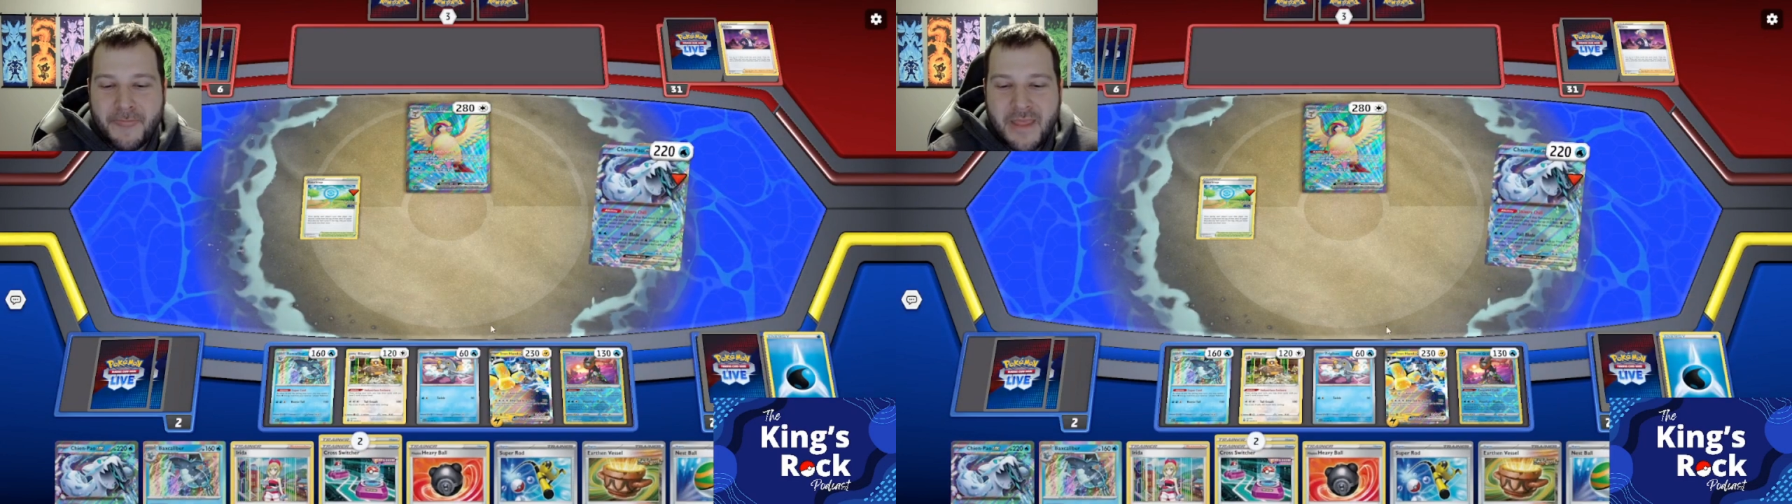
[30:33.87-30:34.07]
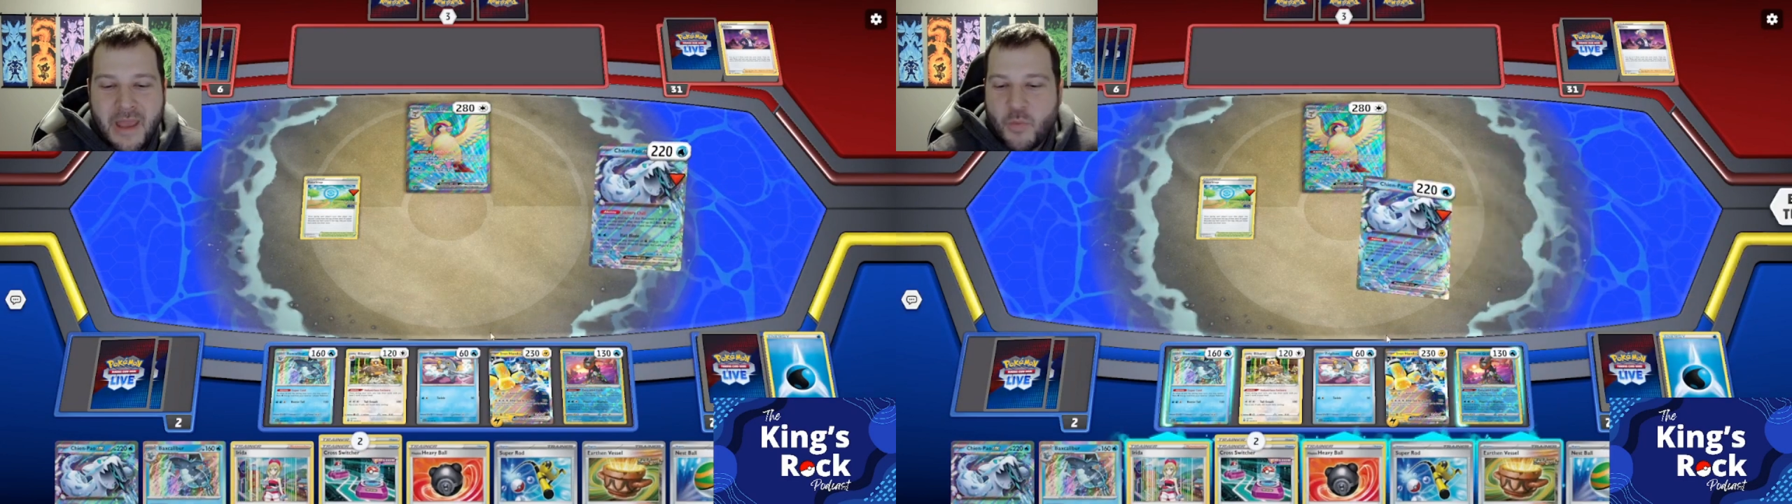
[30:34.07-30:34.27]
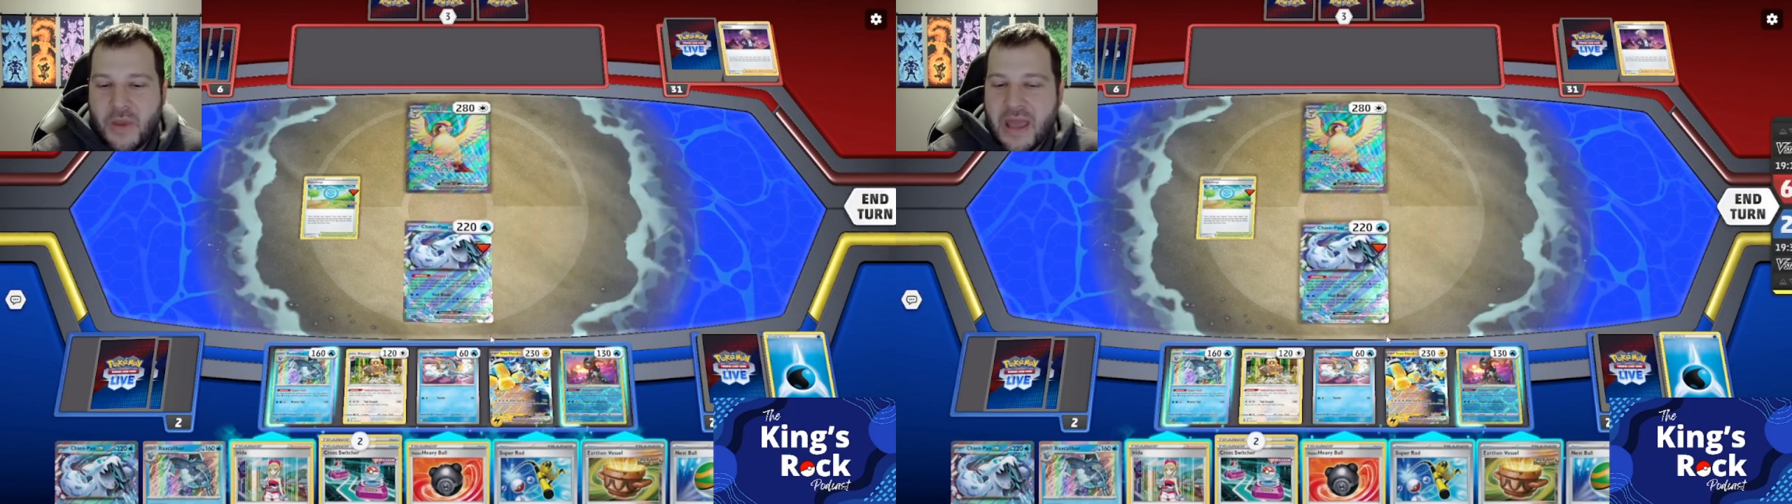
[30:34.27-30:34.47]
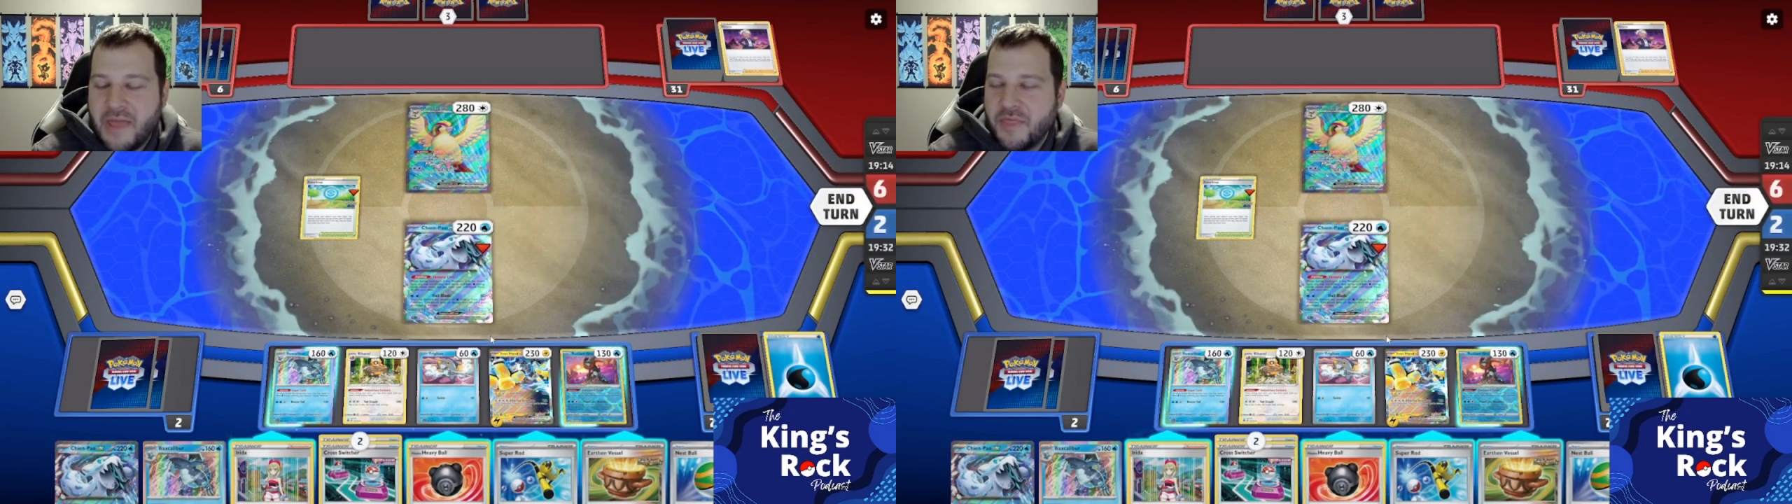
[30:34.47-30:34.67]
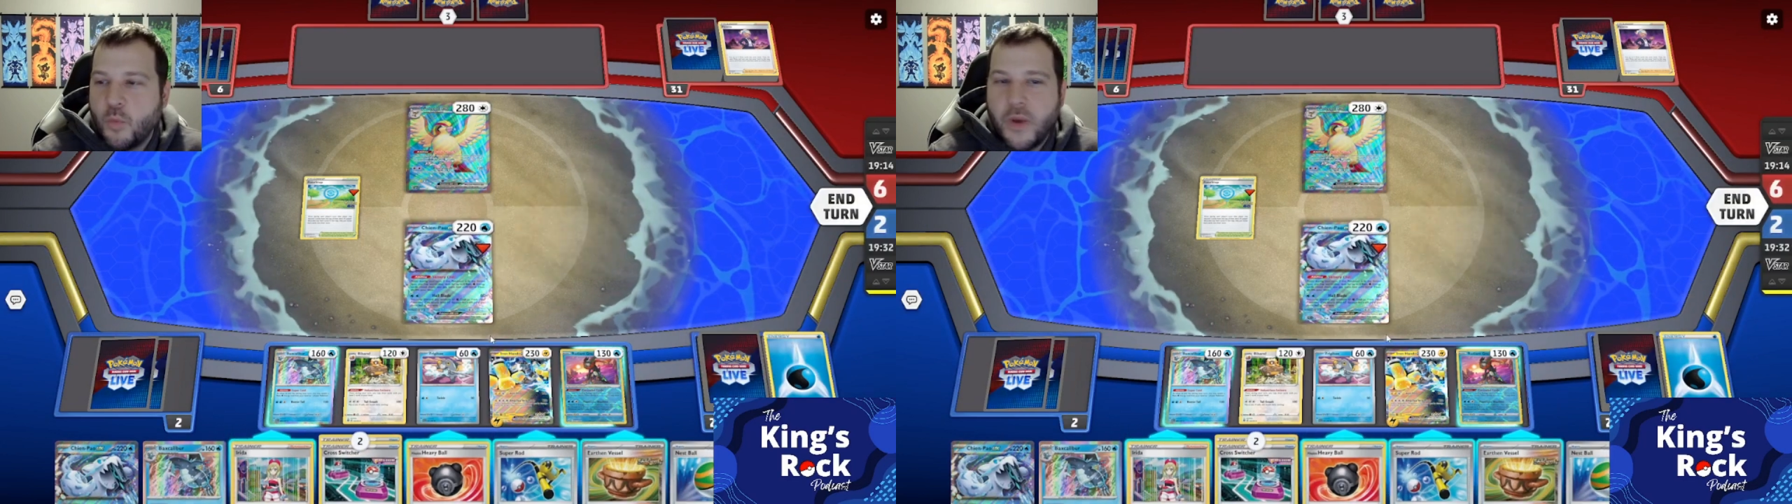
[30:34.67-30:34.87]
Yeah, we
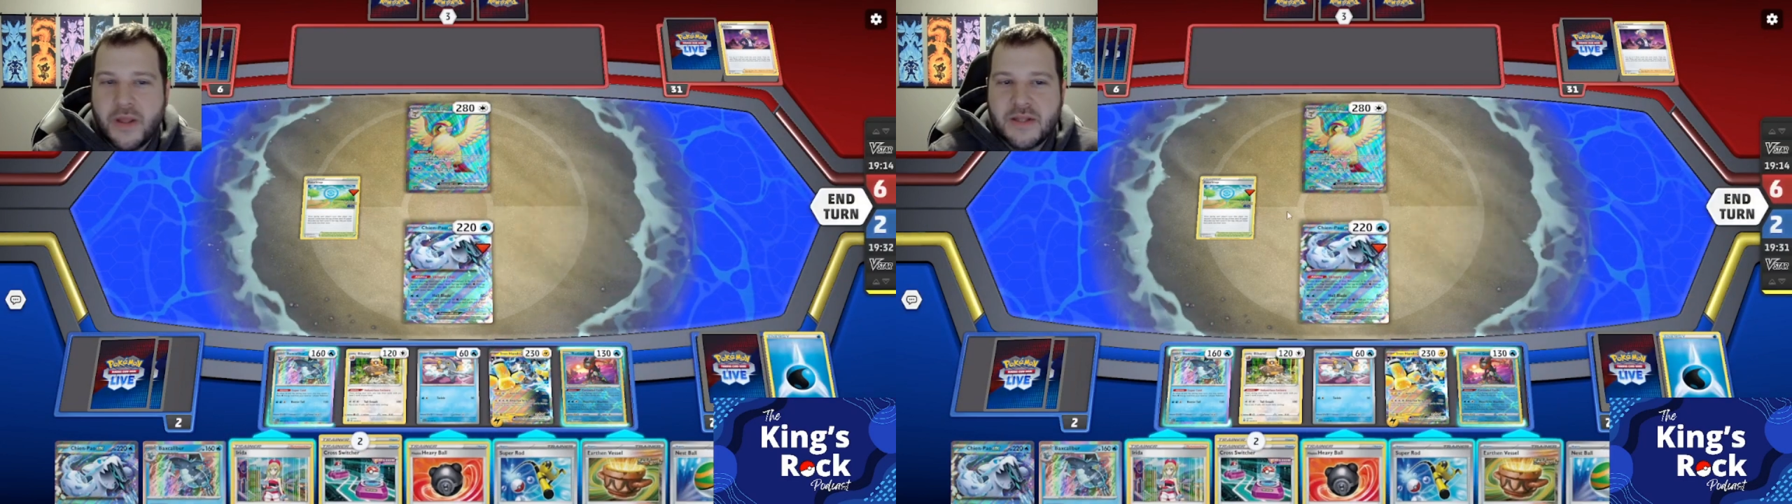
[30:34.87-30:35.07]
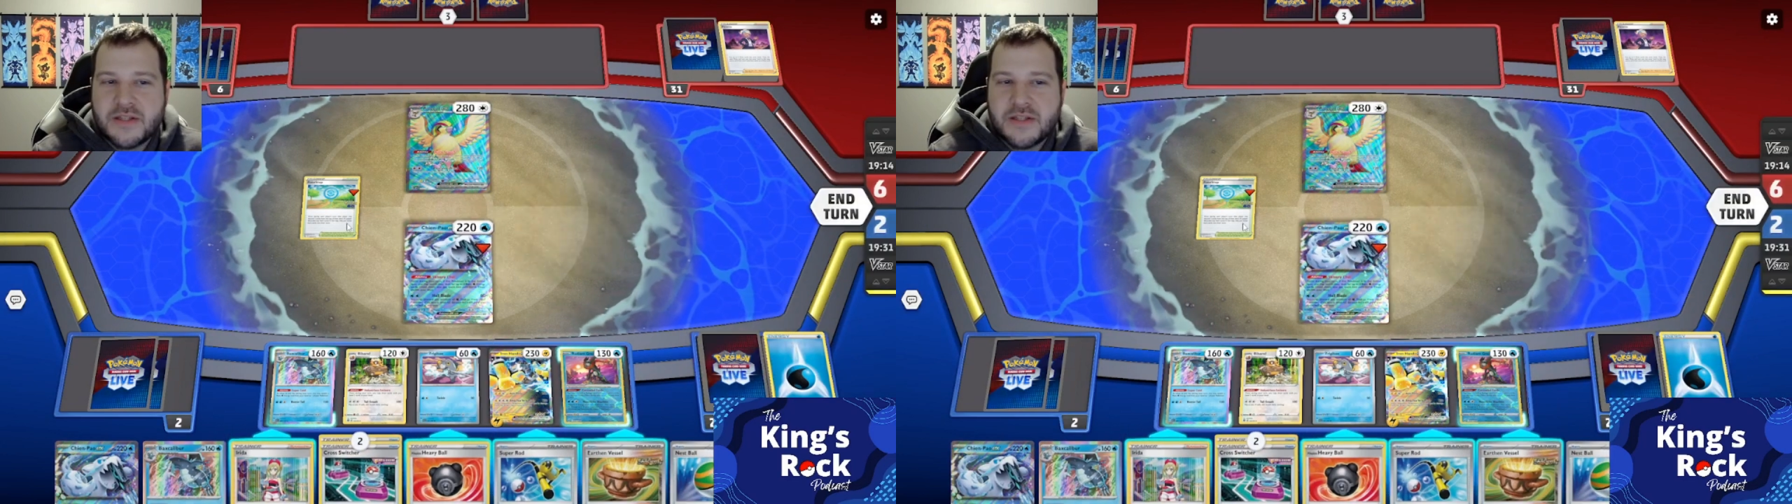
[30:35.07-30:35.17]
had the win,